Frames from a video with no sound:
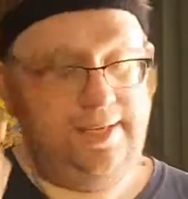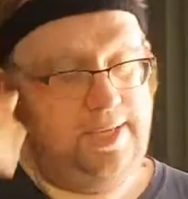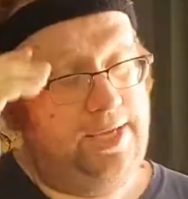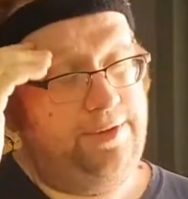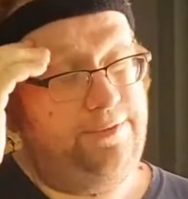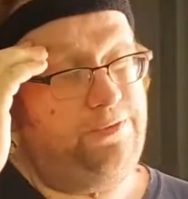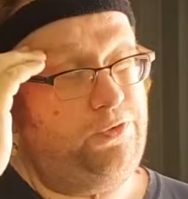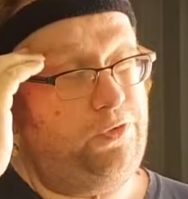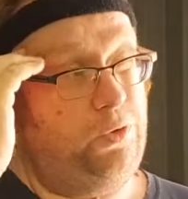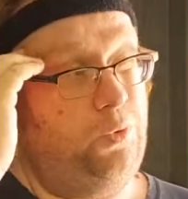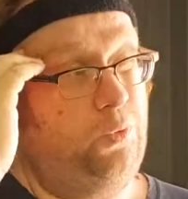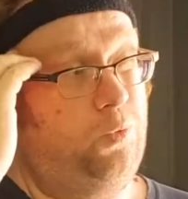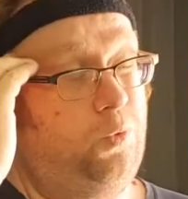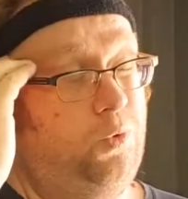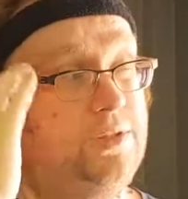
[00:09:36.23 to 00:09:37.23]
If you
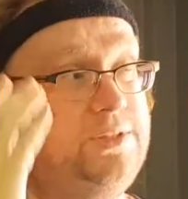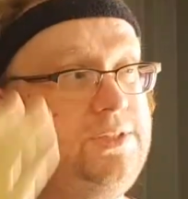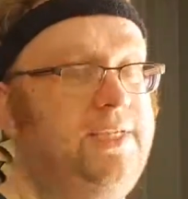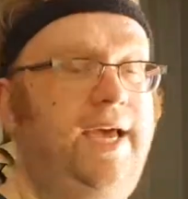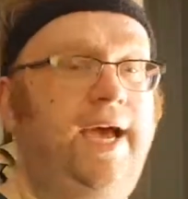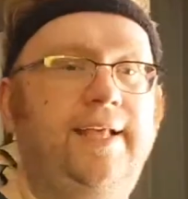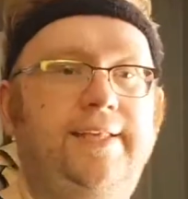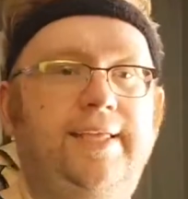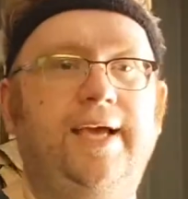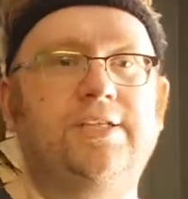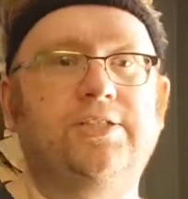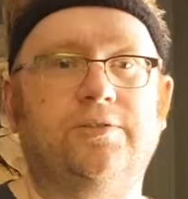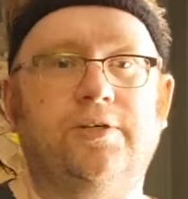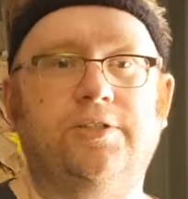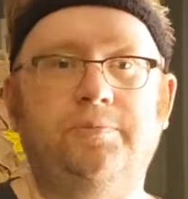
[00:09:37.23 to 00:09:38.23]
want to add the
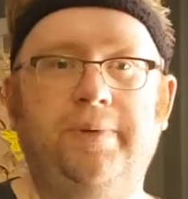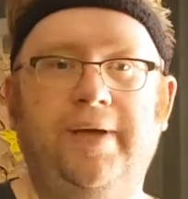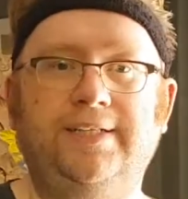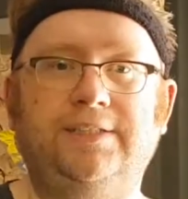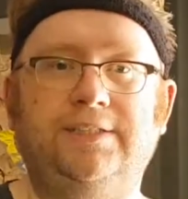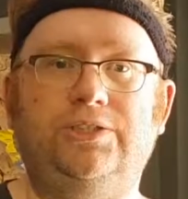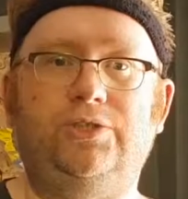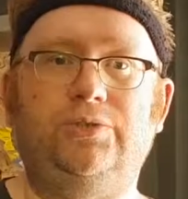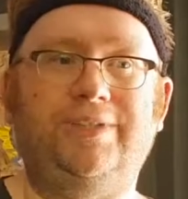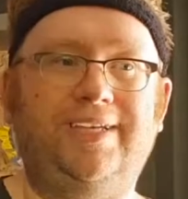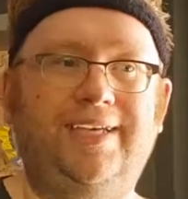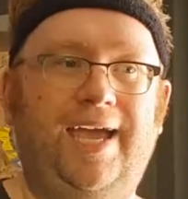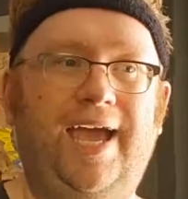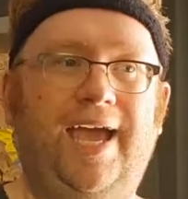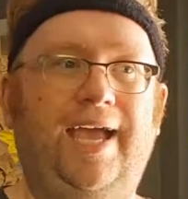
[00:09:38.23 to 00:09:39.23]
extra expense, you
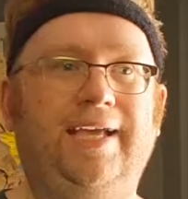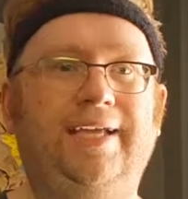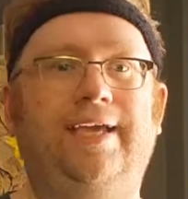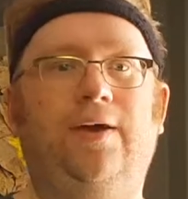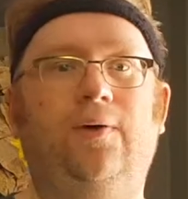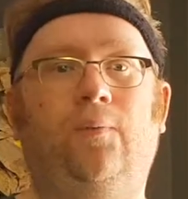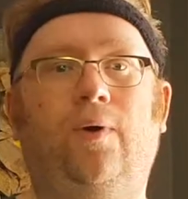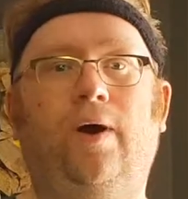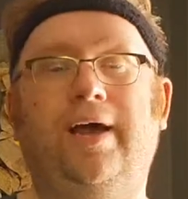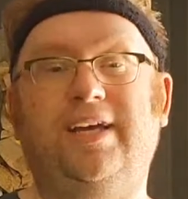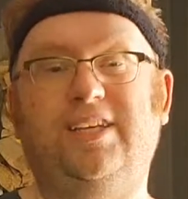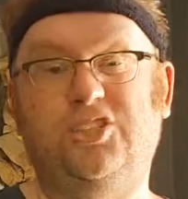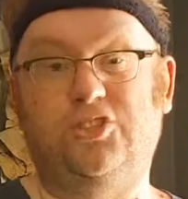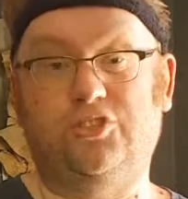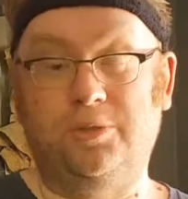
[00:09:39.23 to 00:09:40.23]
can get wire
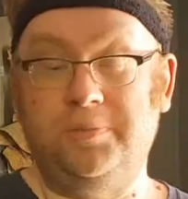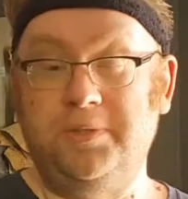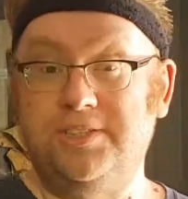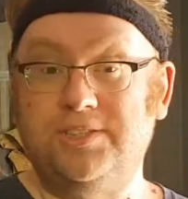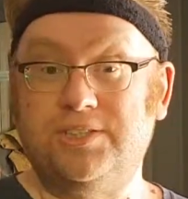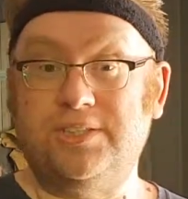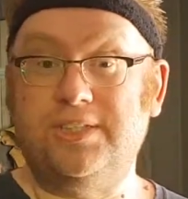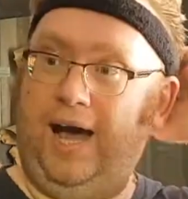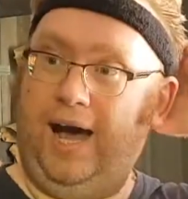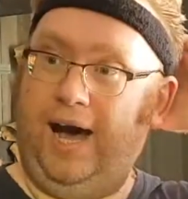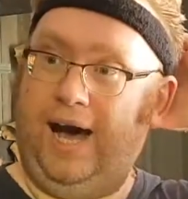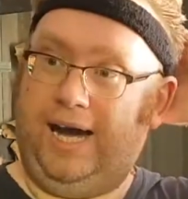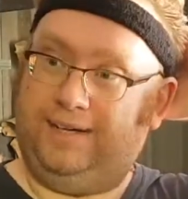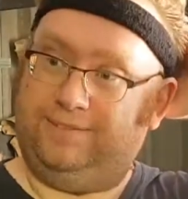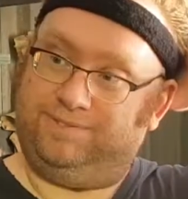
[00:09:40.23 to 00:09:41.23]
strippers.
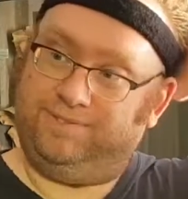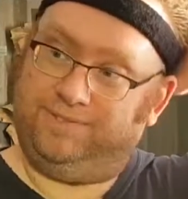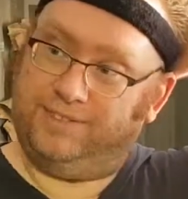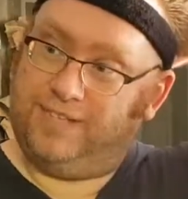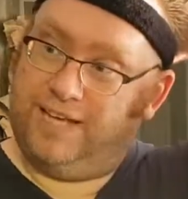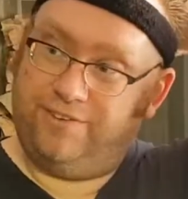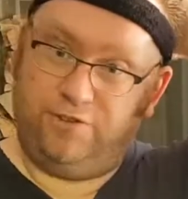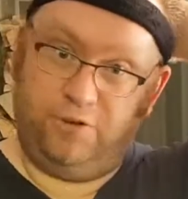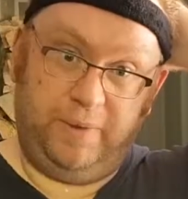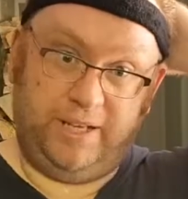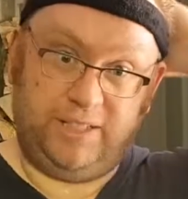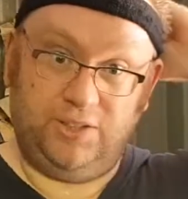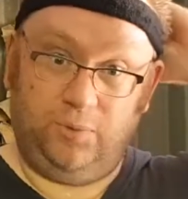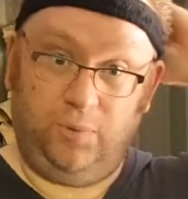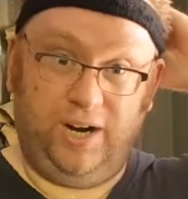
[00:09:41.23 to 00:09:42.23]
I've never
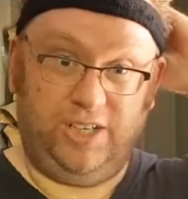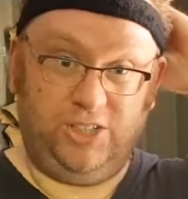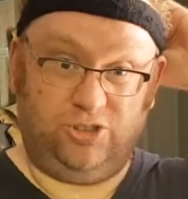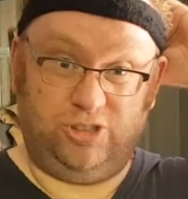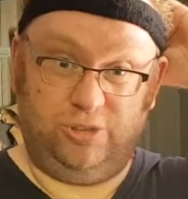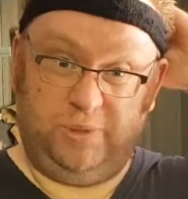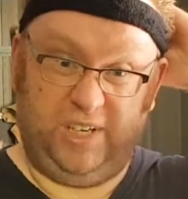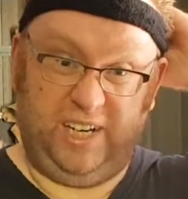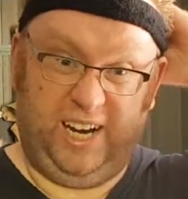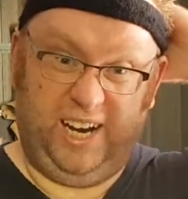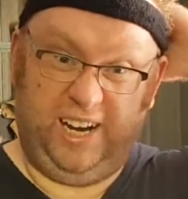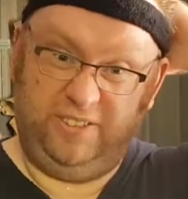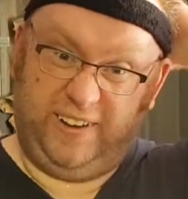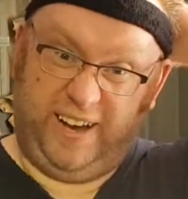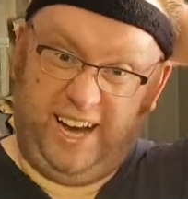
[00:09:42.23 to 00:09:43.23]
met a wire stripper
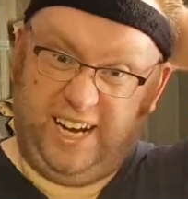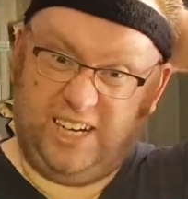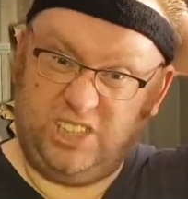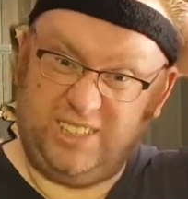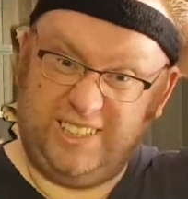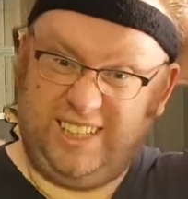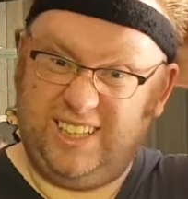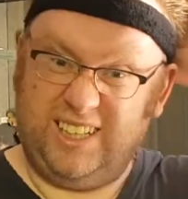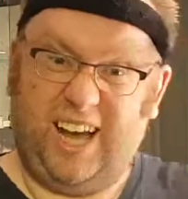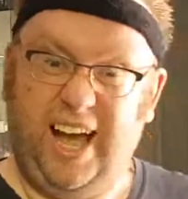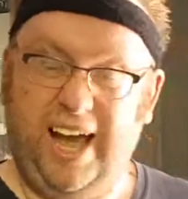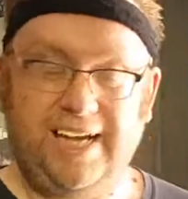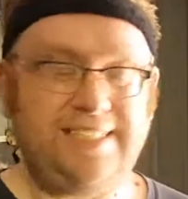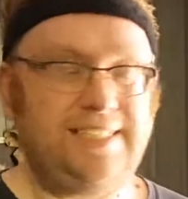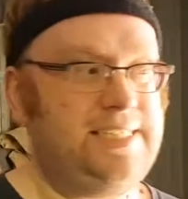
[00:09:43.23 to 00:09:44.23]
I've actually
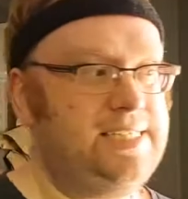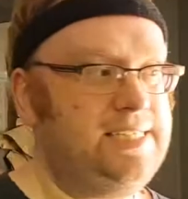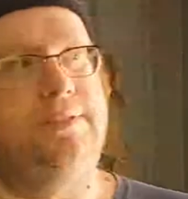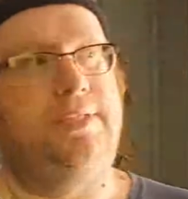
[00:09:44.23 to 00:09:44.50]
liked.